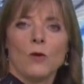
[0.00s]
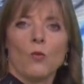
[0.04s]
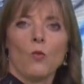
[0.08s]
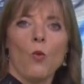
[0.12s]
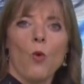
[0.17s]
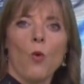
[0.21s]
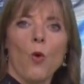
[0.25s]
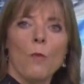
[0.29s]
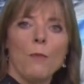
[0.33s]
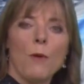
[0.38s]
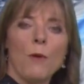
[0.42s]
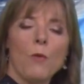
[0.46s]

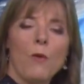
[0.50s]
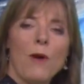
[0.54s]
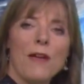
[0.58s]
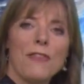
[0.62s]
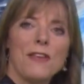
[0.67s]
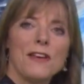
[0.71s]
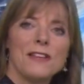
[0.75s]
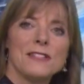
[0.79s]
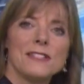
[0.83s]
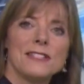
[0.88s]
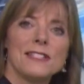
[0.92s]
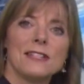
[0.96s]
Warmer
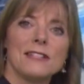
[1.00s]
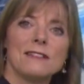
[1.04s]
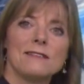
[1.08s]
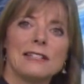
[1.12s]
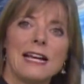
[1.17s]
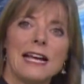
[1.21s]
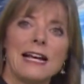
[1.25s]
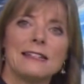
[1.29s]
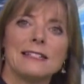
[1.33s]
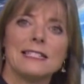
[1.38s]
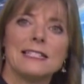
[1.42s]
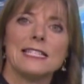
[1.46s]
weather still
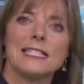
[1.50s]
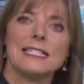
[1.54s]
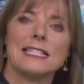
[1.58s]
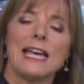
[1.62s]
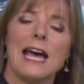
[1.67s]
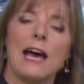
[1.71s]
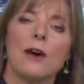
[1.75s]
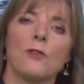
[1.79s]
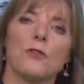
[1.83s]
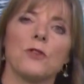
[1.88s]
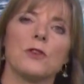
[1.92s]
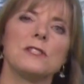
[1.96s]
down to the
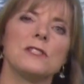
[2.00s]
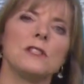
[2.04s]
south.